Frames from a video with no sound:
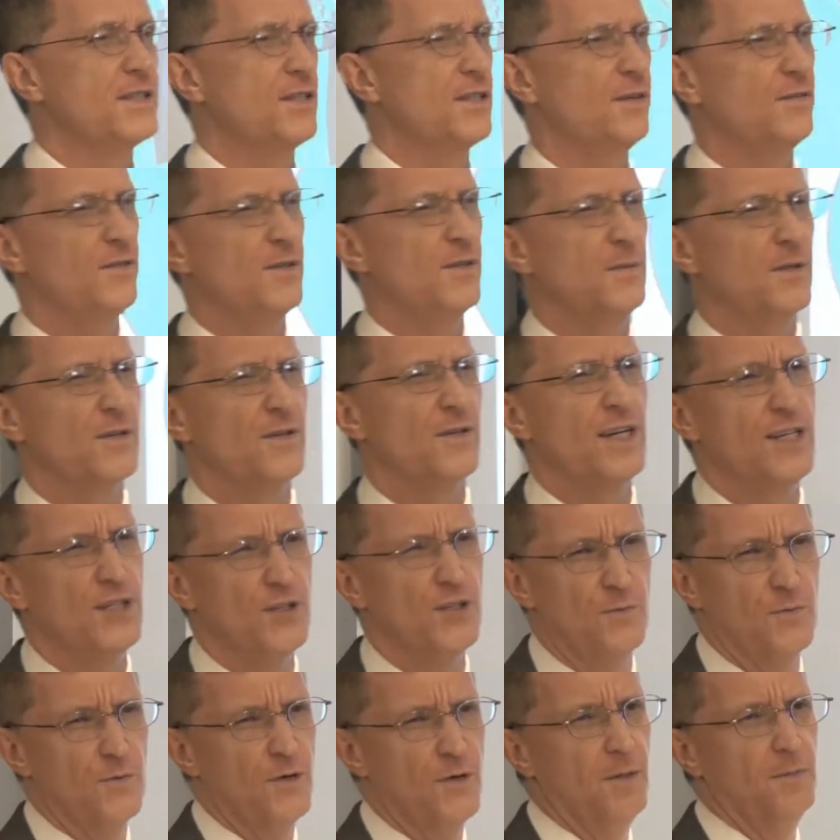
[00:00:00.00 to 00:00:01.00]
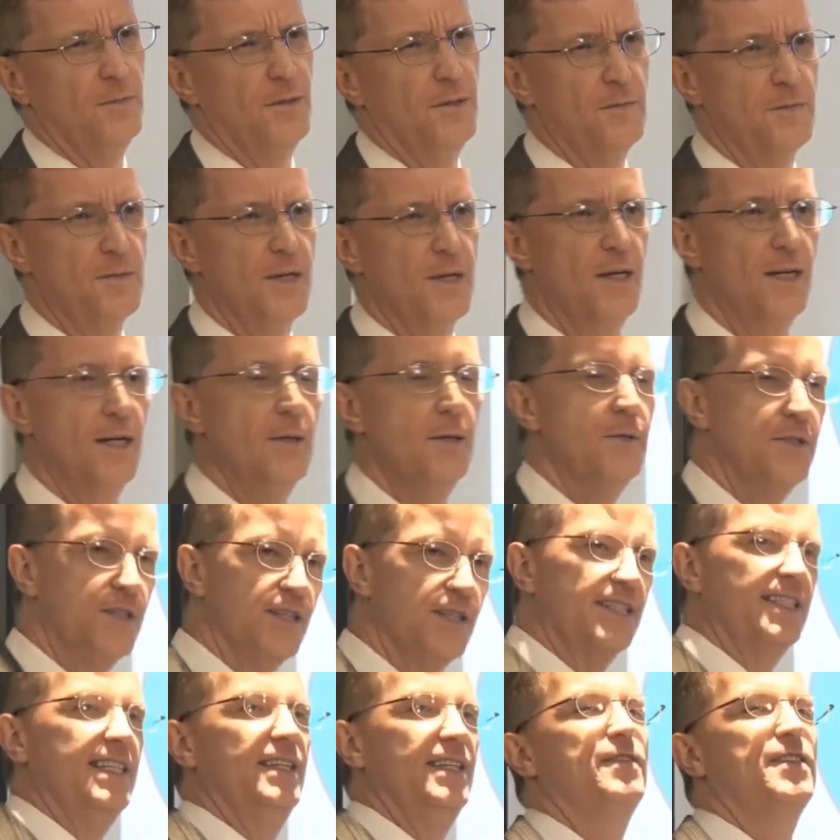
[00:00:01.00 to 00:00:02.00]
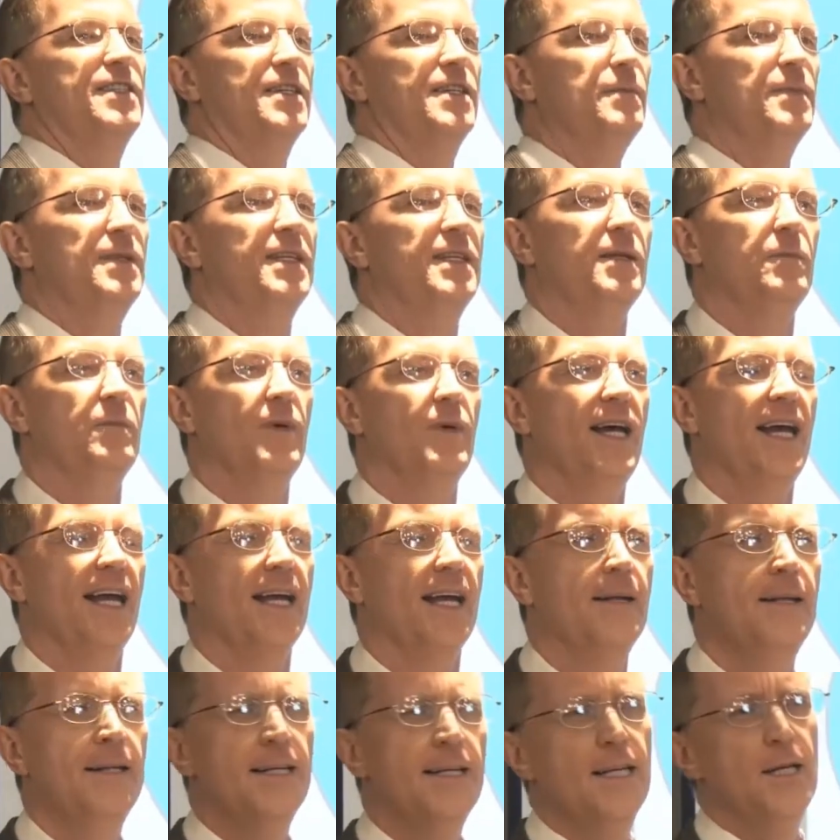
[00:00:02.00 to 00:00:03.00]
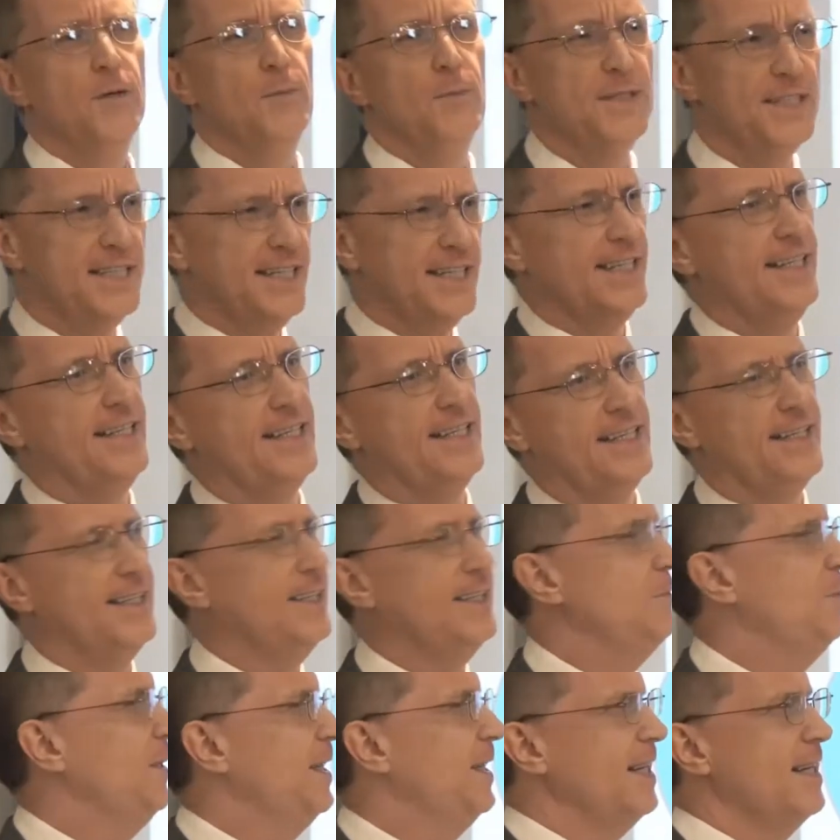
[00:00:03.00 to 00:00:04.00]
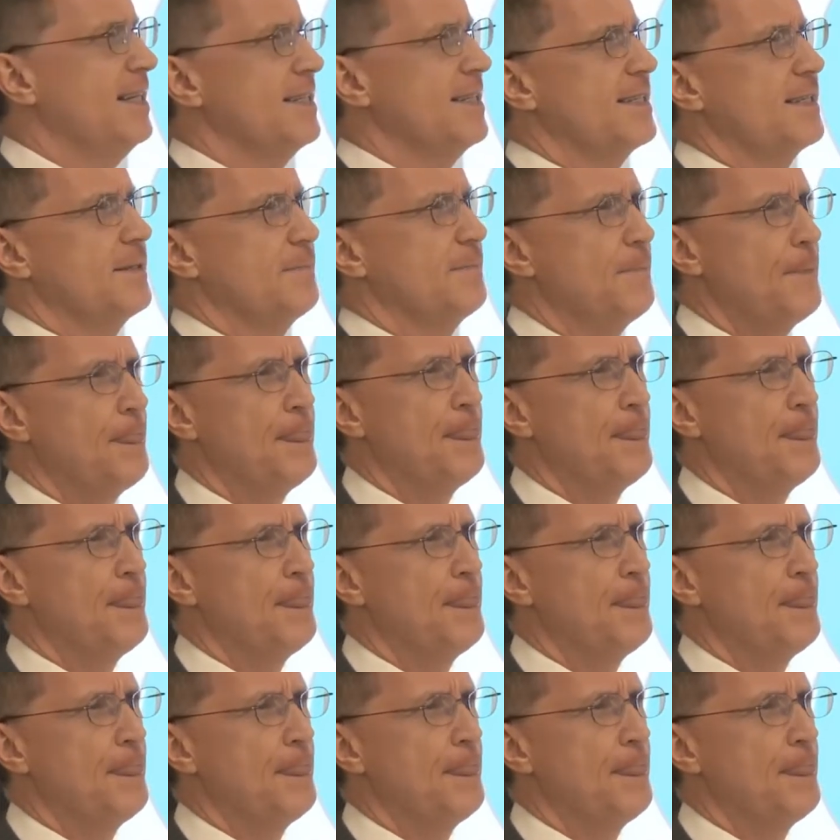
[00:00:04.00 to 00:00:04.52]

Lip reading: solve their immigration problems, but just give something back. Particularly because,